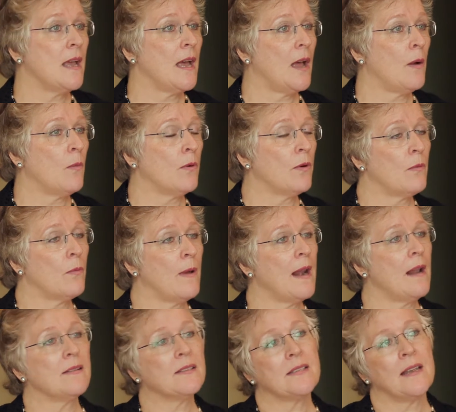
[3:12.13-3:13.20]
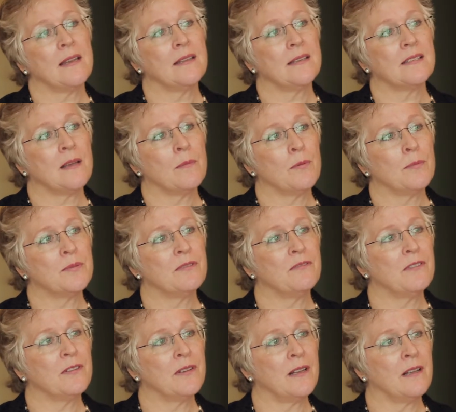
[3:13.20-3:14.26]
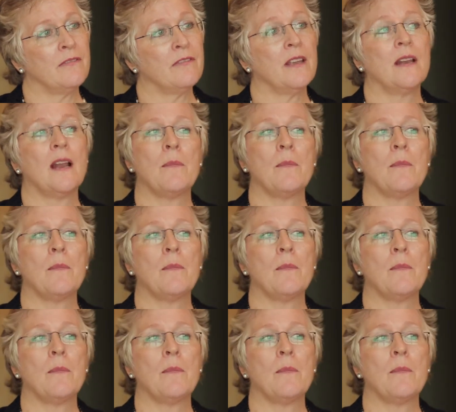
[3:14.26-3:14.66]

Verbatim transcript: I work right outside the suburbs of Philadelphia,